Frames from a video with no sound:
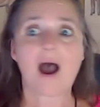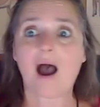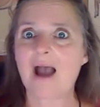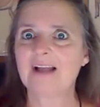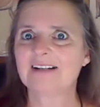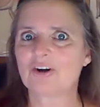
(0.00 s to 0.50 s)

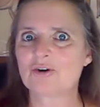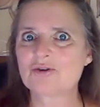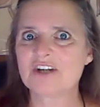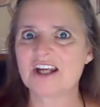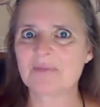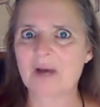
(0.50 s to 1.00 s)
I don't
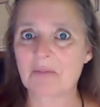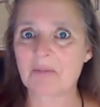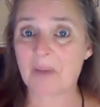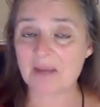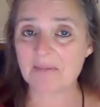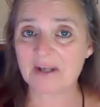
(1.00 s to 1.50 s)
need my
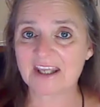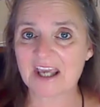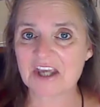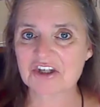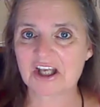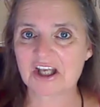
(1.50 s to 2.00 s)
pain
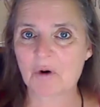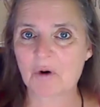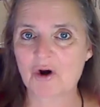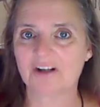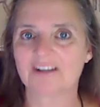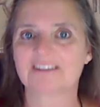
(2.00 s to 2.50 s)
medication
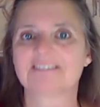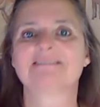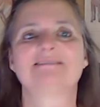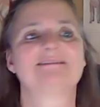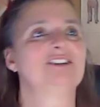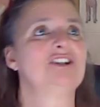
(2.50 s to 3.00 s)
anymore?
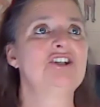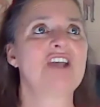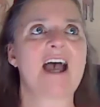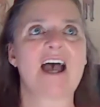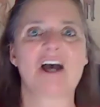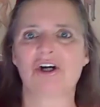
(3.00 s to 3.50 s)

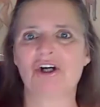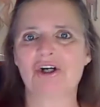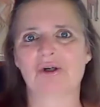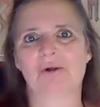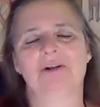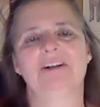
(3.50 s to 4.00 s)

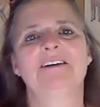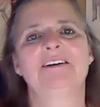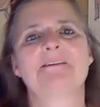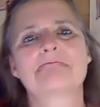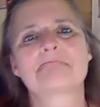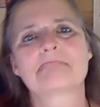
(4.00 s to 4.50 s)
Yahoo!
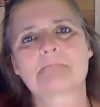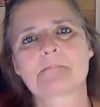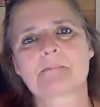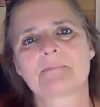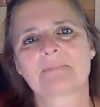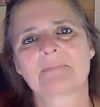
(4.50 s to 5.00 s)

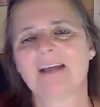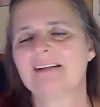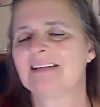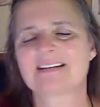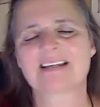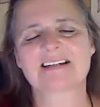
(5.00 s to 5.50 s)
And
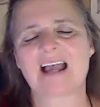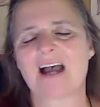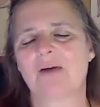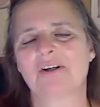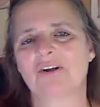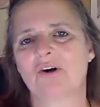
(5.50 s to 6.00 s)
this is
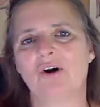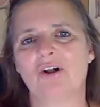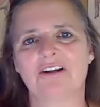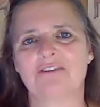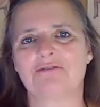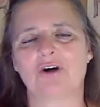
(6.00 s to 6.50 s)
how it
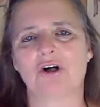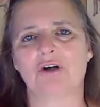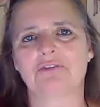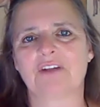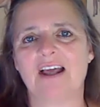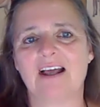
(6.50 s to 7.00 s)
all
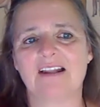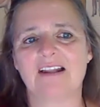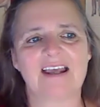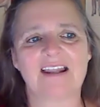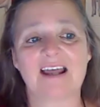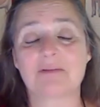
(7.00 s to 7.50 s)
evolved.
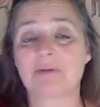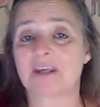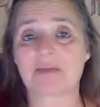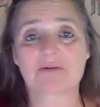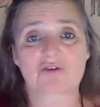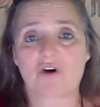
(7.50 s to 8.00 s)
And I
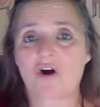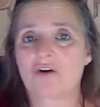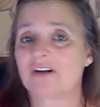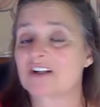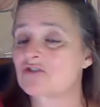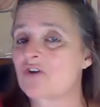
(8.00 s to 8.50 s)
became stronger
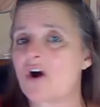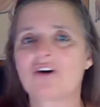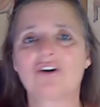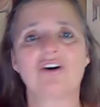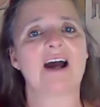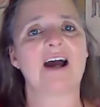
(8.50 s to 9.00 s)
and
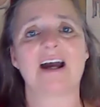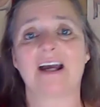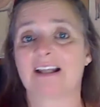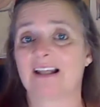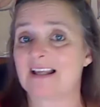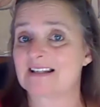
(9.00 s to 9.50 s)
stronger. I
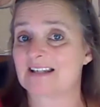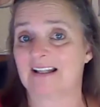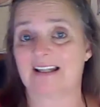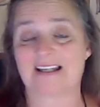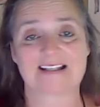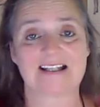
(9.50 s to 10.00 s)
had less and
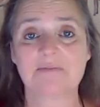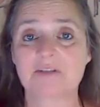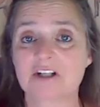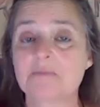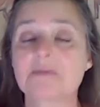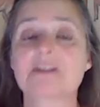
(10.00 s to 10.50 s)
less
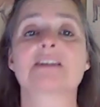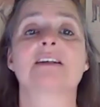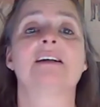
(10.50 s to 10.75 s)
symptoms.